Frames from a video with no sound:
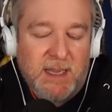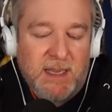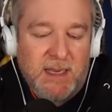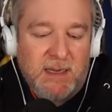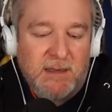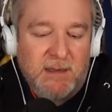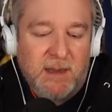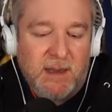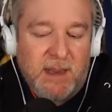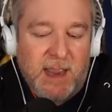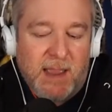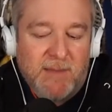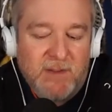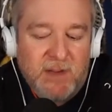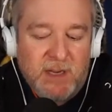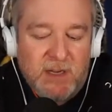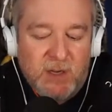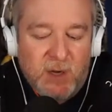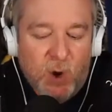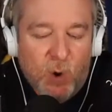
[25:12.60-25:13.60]
and
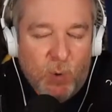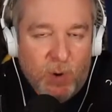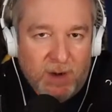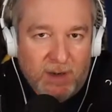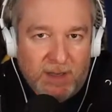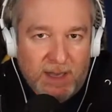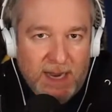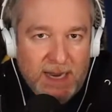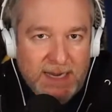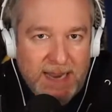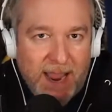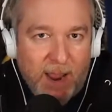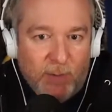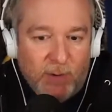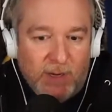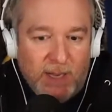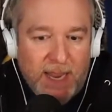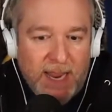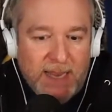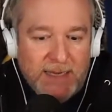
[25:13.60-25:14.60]
having it know where to land,
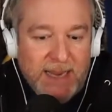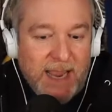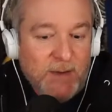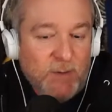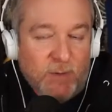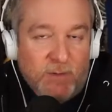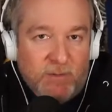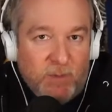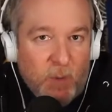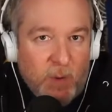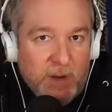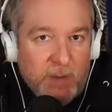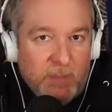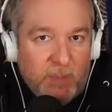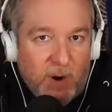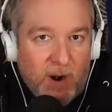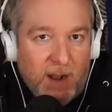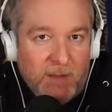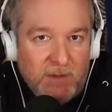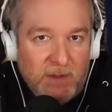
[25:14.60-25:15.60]
how to land, how to avoid a
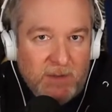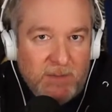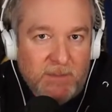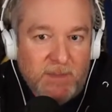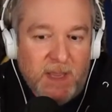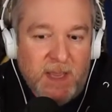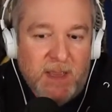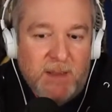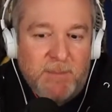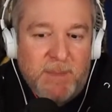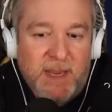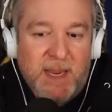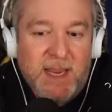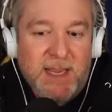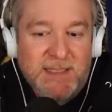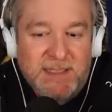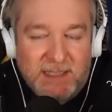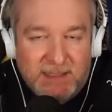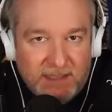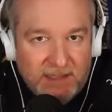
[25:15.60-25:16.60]
problem
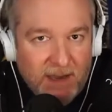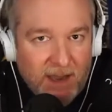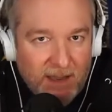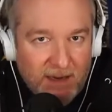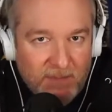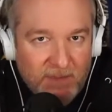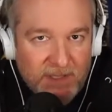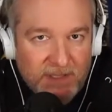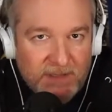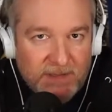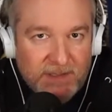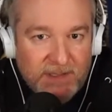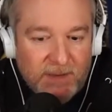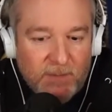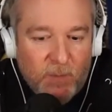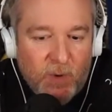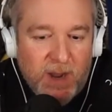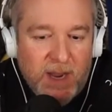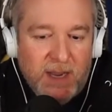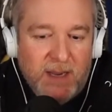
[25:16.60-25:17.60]
because it's autonomous in
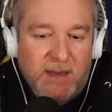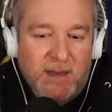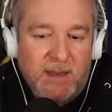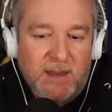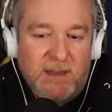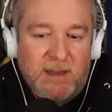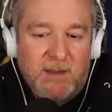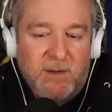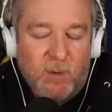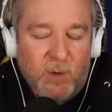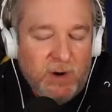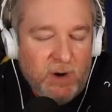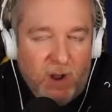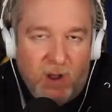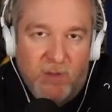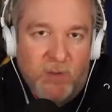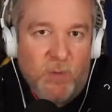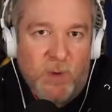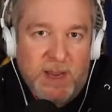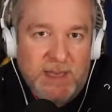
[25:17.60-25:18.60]
some way or in
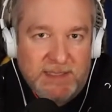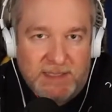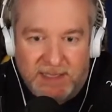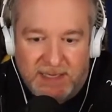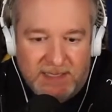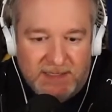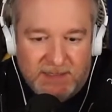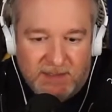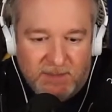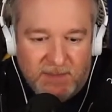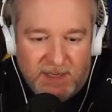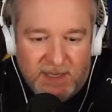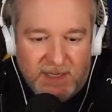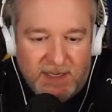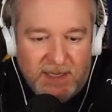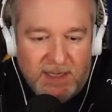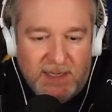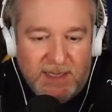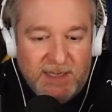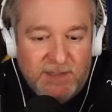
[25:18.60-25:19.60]
all the ways it needs to
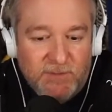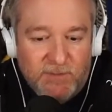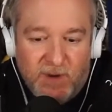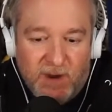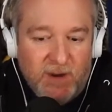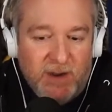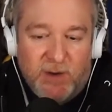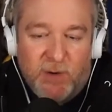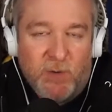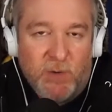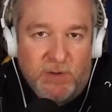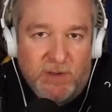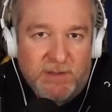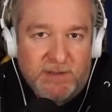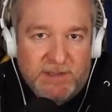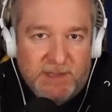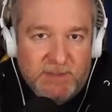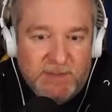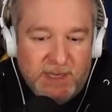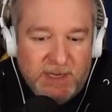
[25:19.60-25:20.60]
be is very cool.
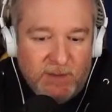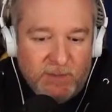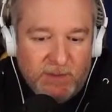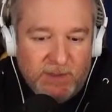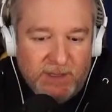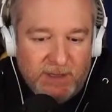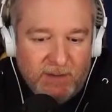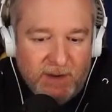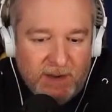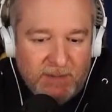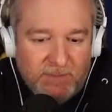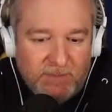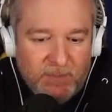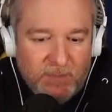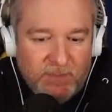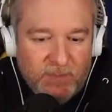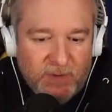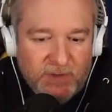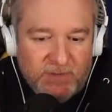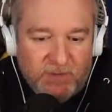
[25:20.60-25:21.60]
Seems like a really great
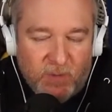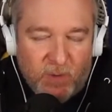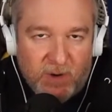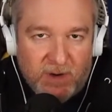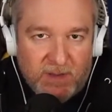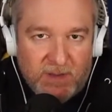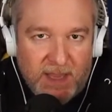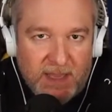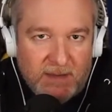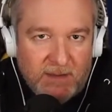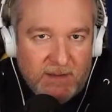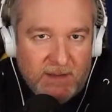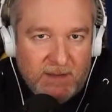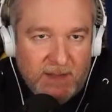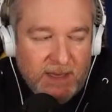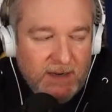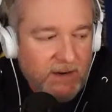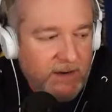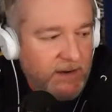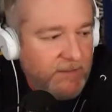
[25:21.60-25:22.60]
push forward in I that mean, in
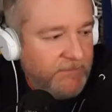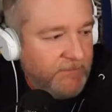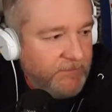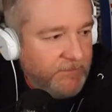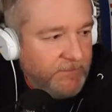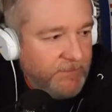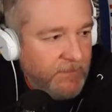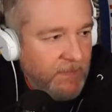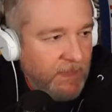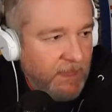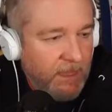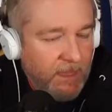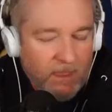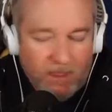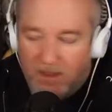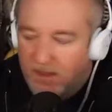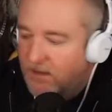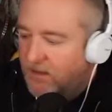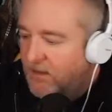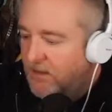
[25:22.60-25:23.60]
that area. The the
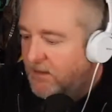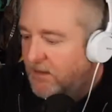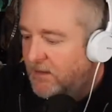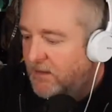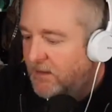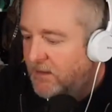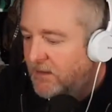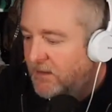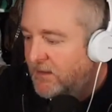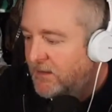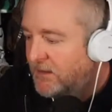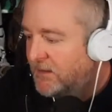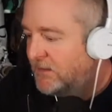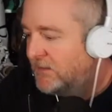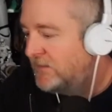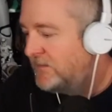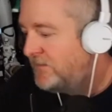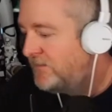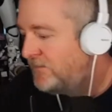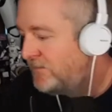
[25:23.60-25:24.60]
best
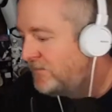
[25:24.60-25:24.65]
usage of